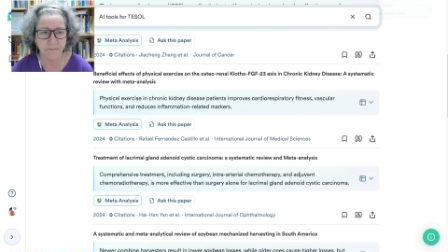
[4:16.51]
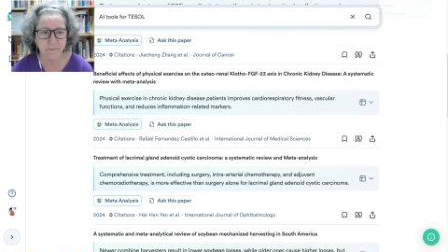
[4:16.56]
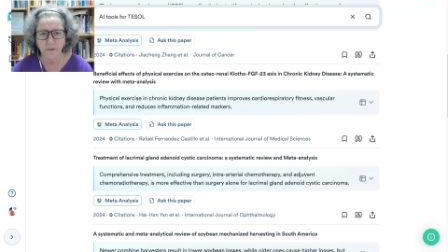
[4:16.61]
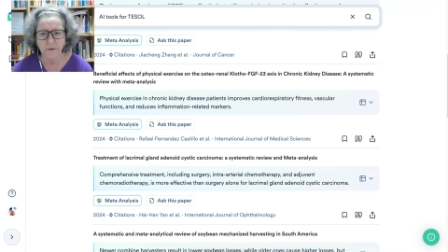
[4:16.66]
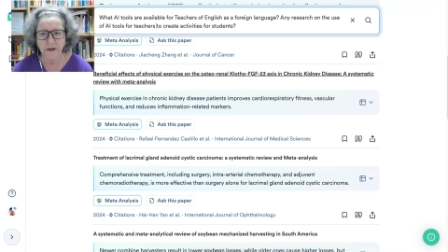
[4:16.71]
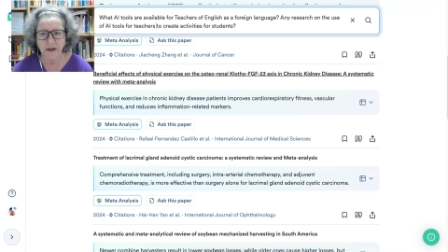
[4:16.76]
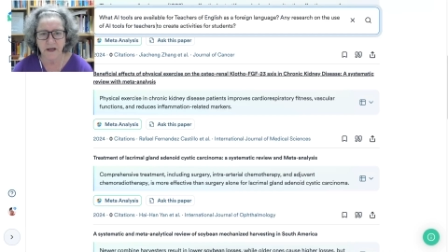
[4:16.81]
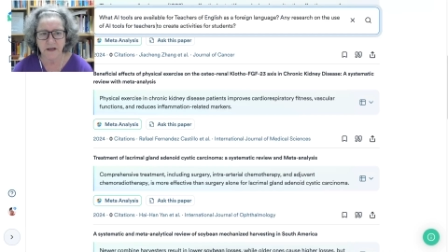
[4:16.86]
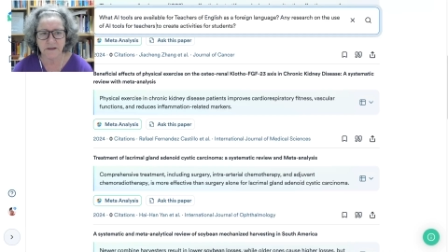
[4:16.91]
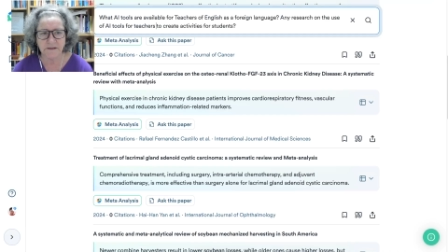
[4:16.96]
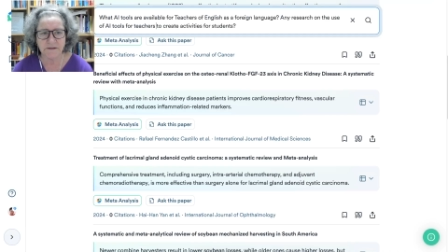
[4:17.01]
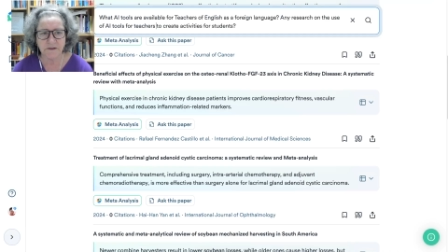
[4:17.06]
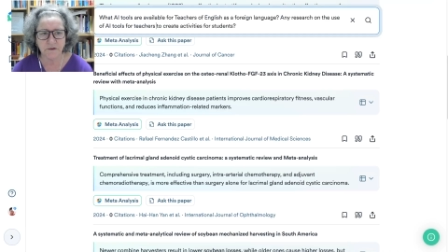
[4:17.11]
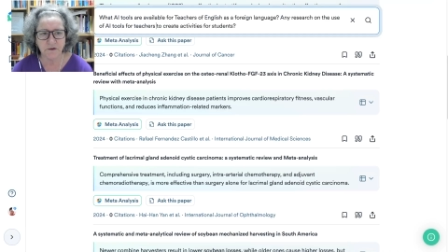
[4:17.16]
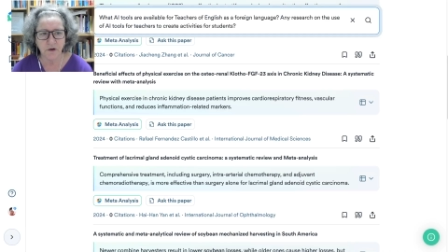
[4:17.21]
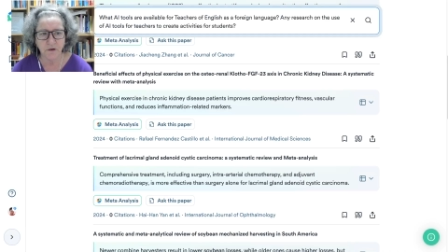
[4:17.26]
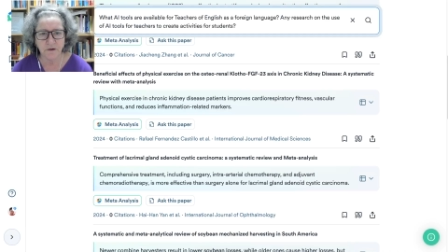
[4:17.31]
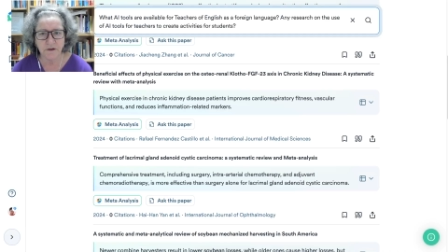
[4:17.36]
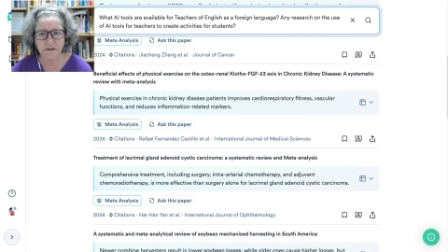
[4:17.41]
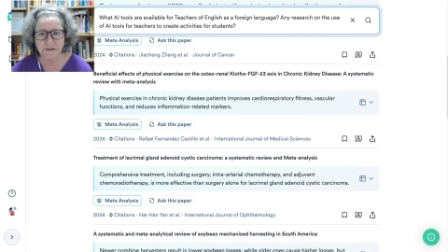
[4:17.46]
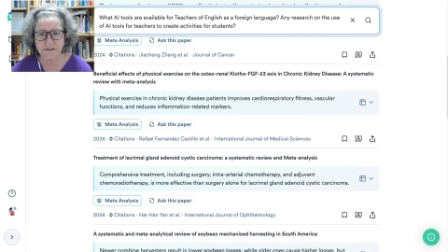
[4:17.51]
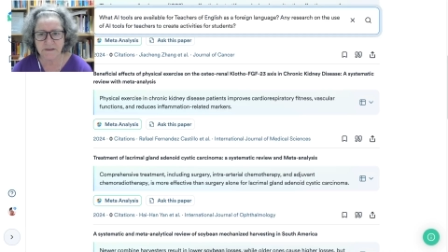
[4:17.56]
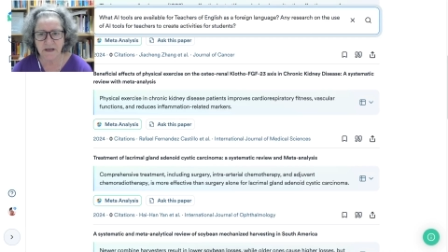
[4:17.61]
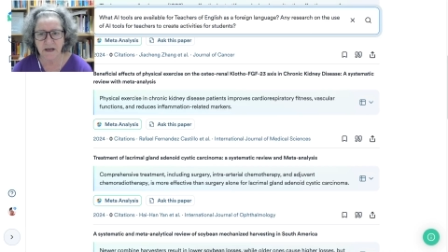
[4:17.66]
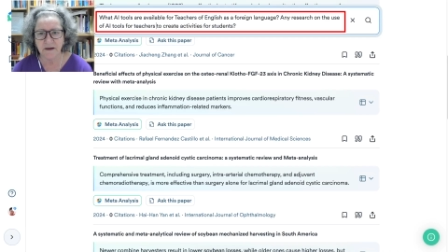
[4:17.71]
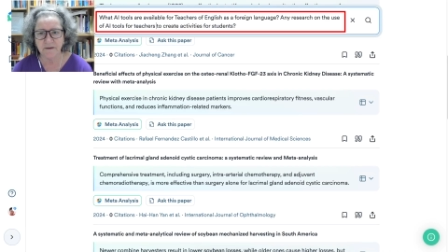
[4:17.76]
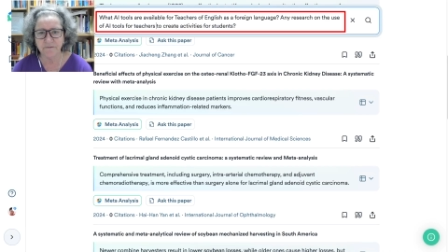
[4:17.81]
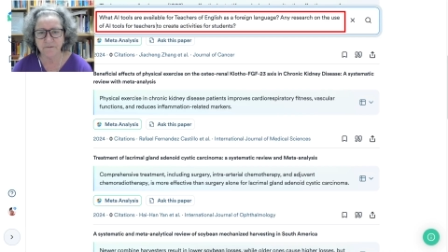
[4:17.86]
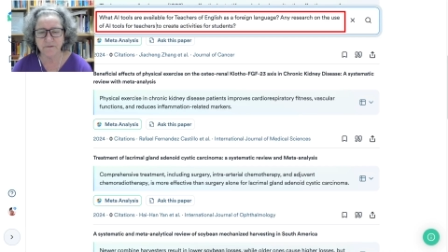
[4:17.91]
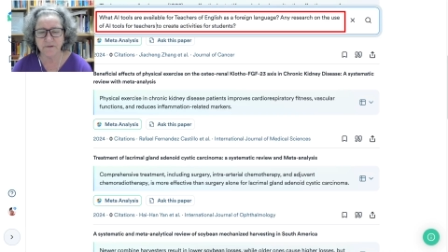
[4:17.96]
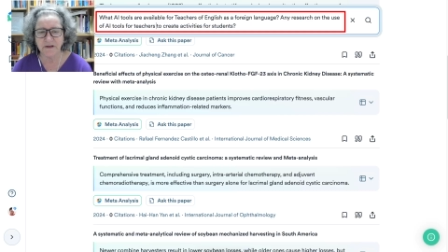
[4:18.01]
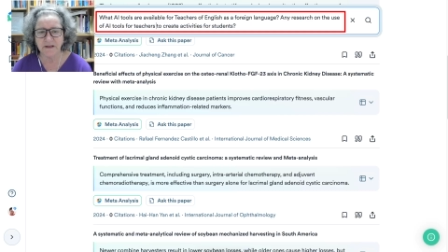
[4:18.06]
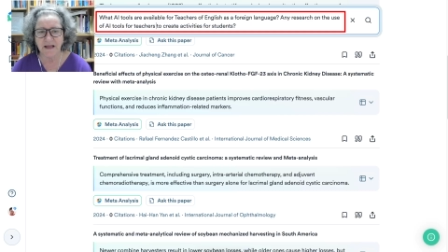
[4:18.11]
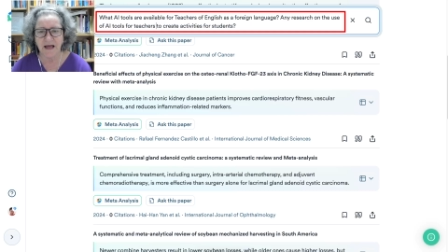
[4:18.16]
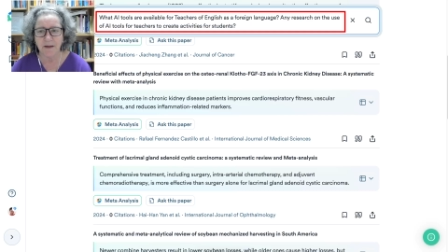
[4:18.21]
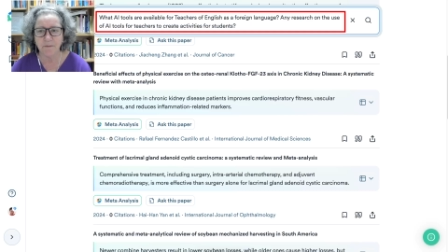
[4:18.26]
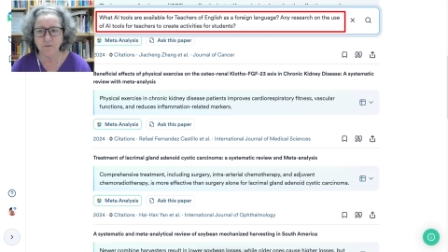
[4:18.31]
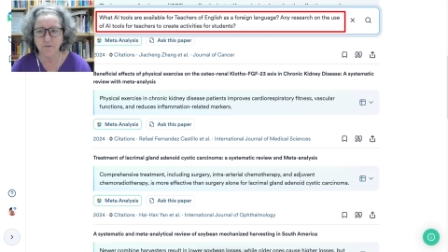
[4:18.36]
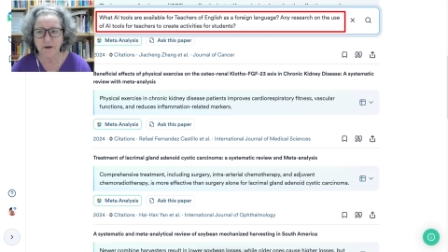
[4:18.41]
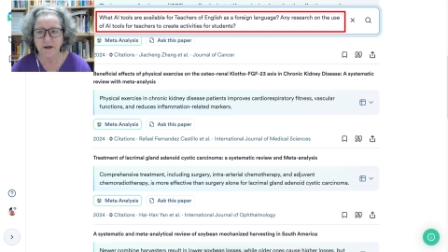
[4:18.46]
Okay, so notice I've
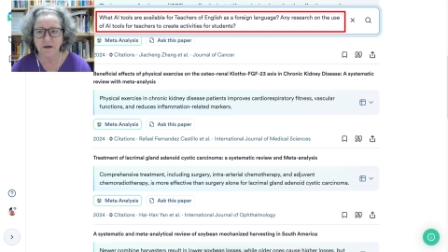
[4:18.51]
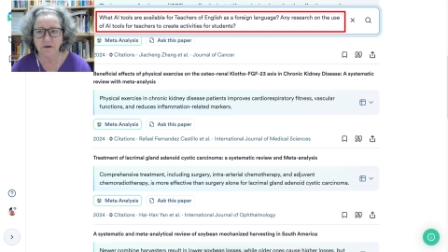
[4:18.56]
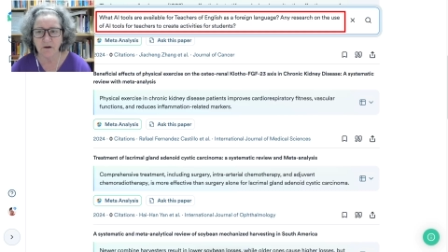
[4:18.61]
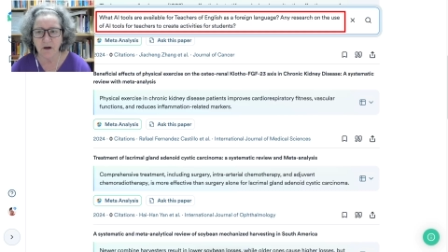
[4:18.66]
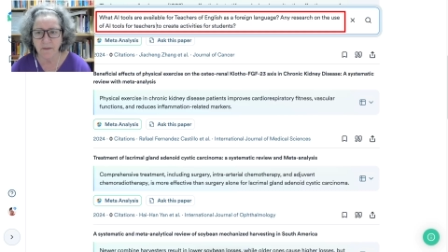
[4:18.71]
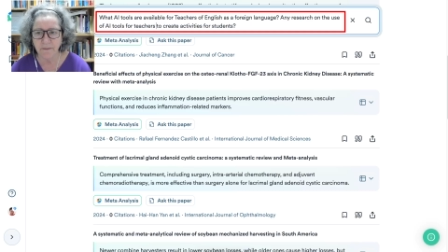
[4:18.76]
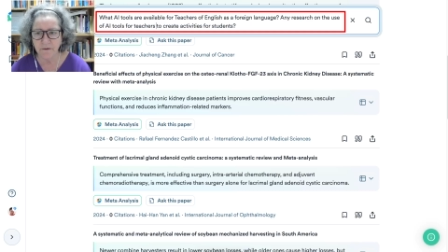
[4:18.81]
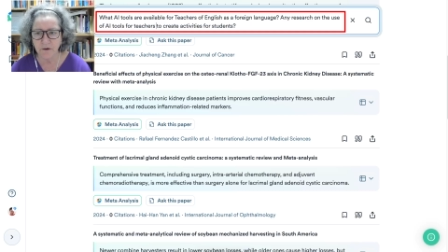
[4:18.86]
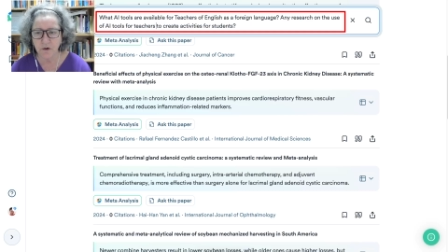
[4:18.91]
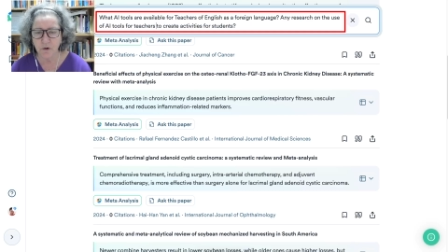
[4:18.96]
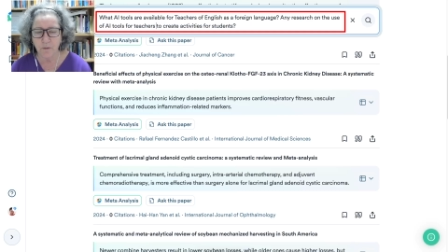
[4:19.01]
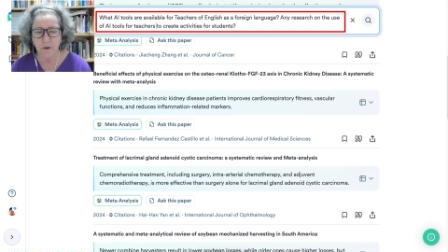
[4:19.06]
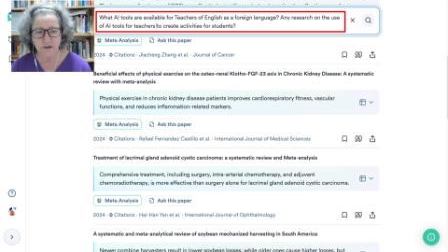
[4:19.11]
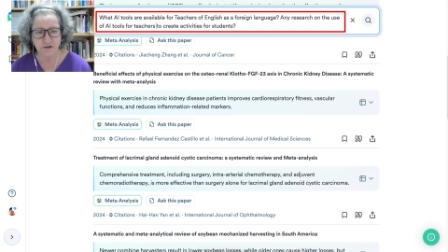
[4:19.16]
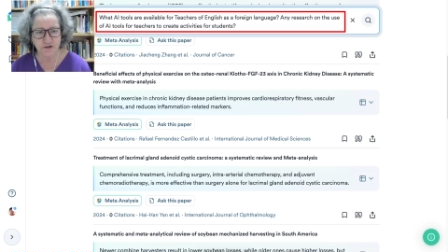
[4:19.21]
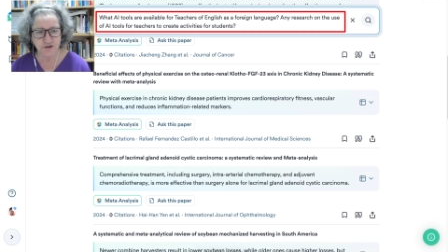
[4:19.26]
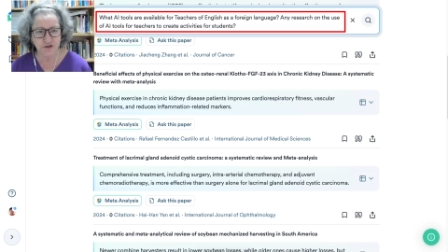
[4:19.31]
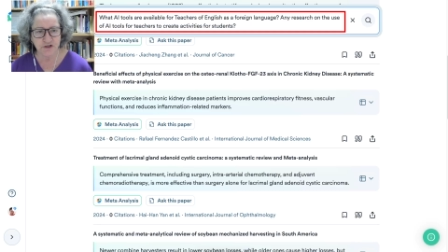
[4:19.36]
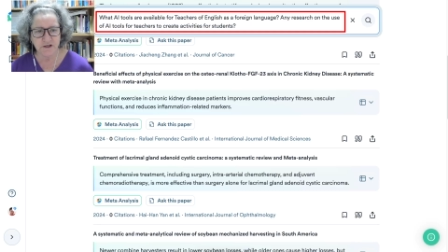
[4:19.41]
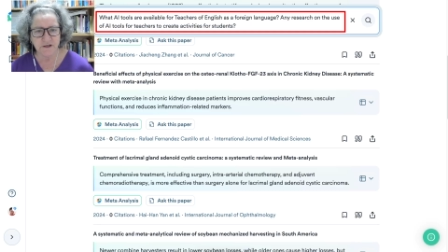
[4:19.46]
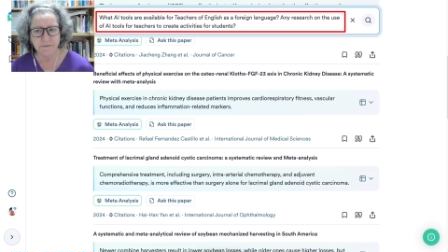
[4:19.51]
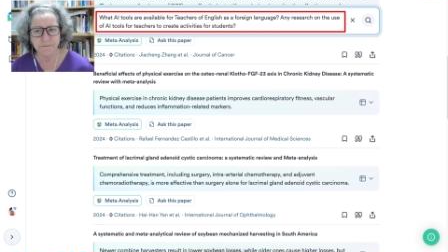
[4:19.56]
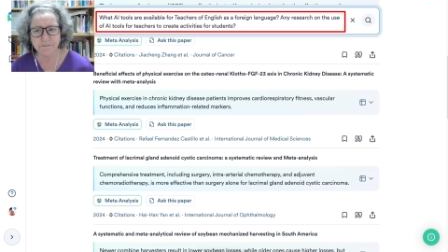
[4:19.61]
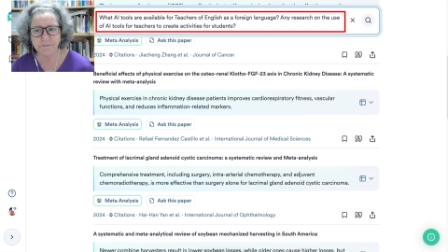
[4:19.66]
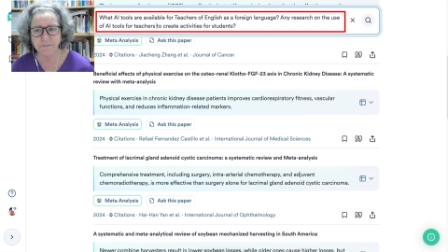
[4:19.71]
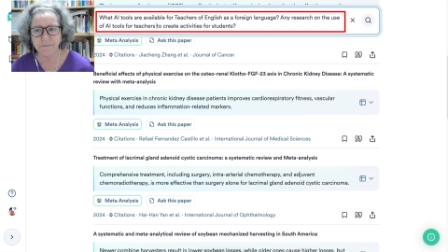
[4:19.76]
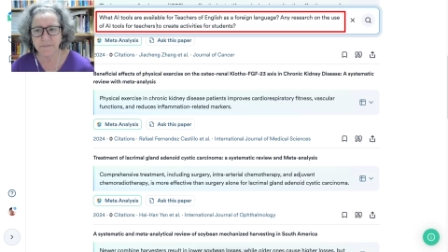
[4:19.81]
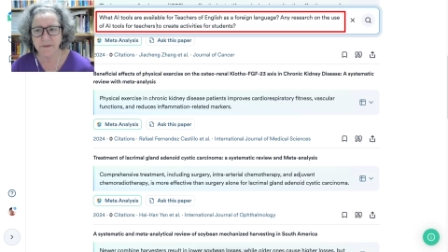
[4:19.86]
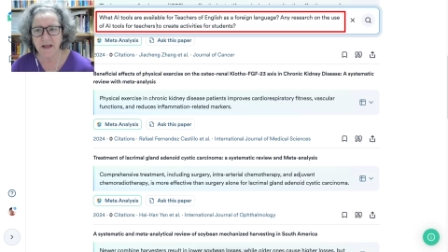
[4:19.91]
elaborated on the question,